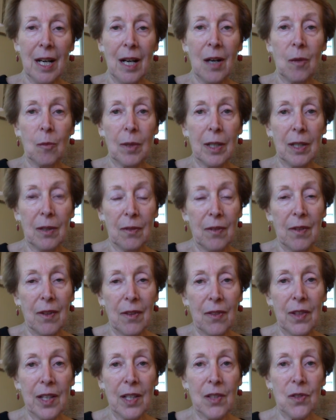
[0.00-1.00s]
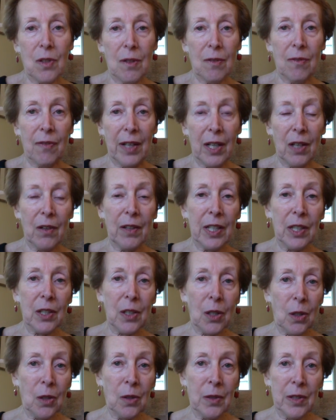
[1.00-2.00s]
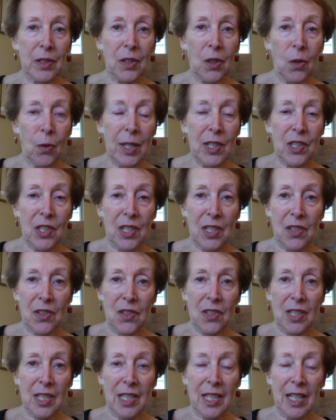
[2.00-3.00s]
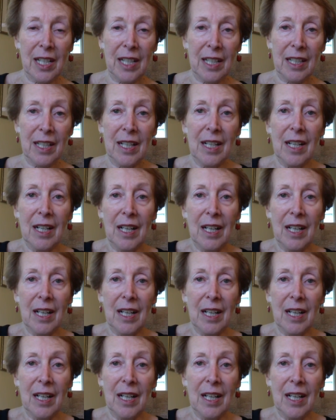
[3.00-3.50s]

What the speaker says: Well, these are very current questions today,